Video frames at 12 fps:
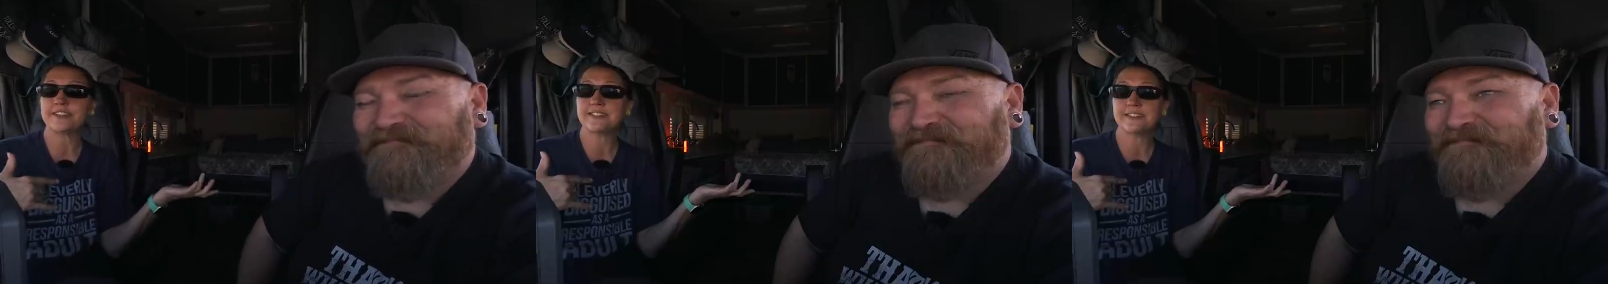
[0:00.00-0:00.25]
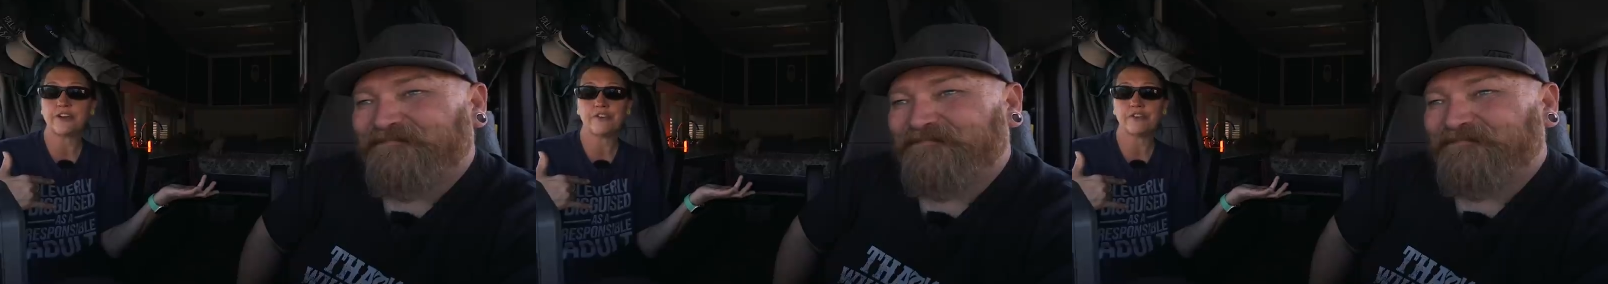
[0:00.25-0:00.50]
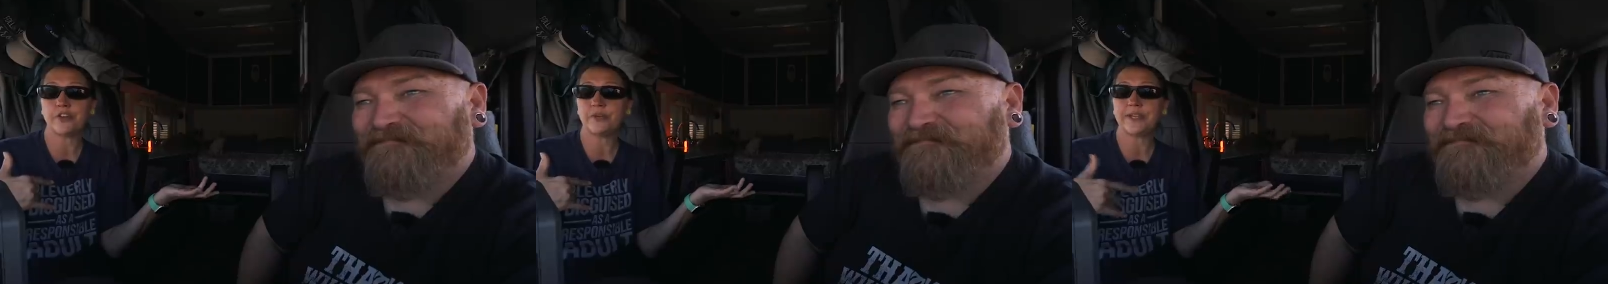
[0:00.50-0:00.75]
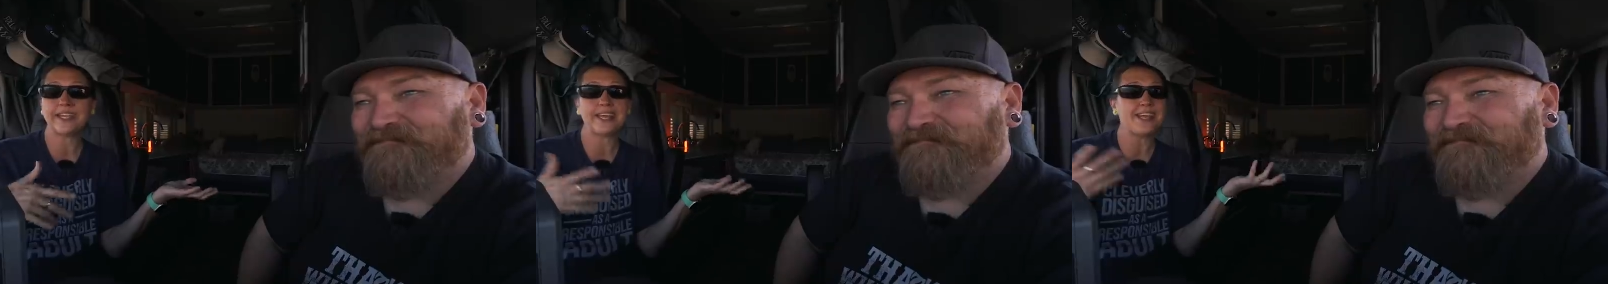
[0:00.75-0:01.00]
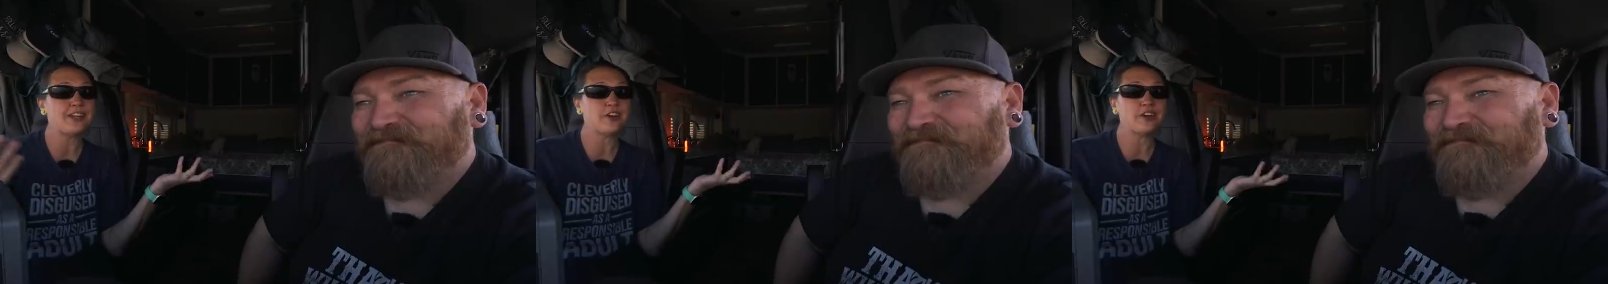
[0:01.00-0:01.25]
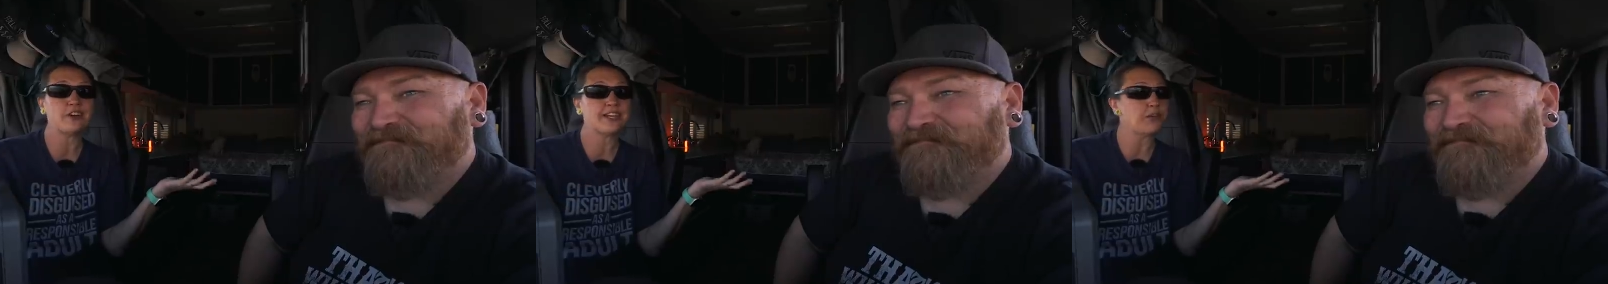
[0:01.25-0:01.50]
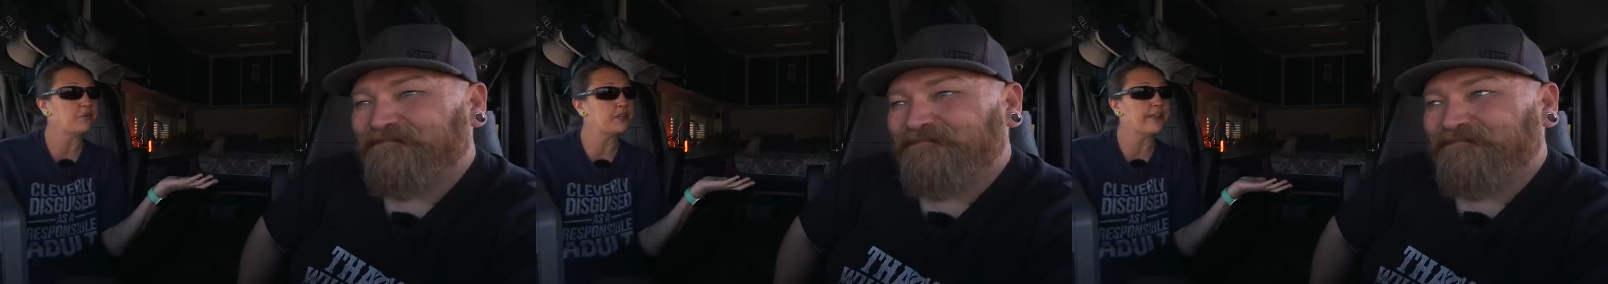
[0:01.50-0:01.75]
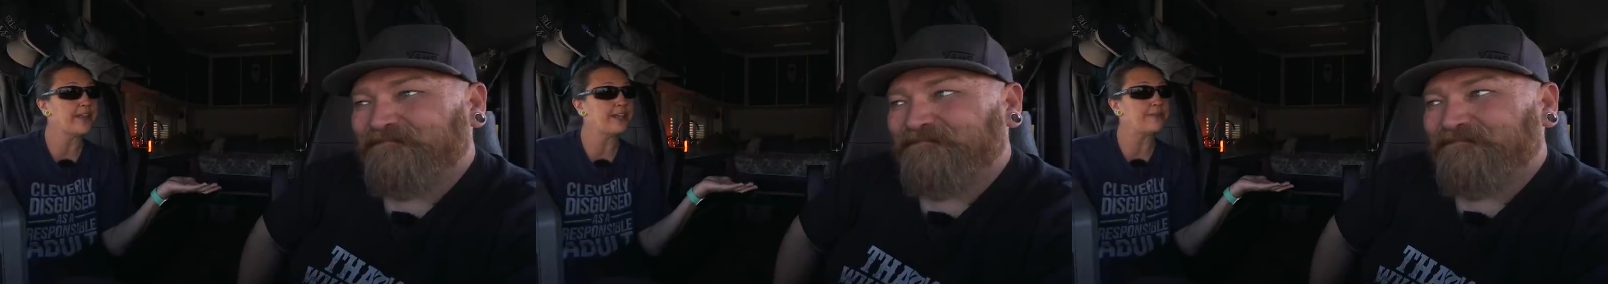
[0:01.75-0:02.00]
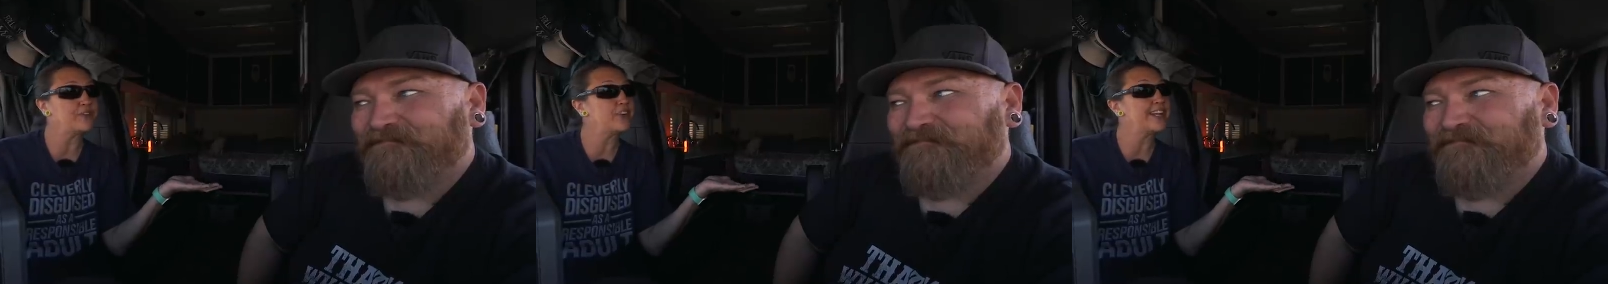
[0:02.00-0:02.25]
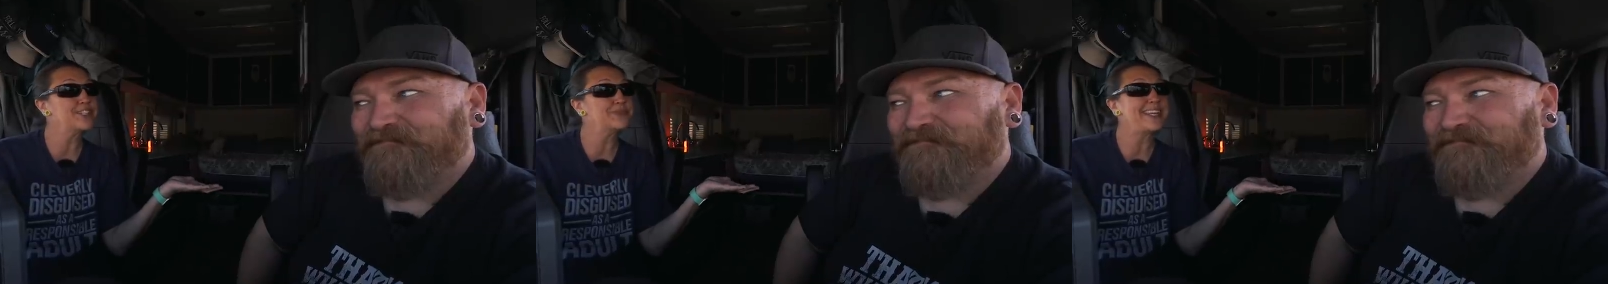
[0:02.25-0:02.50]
Speaker 1: this over the weekend or get one lined up for next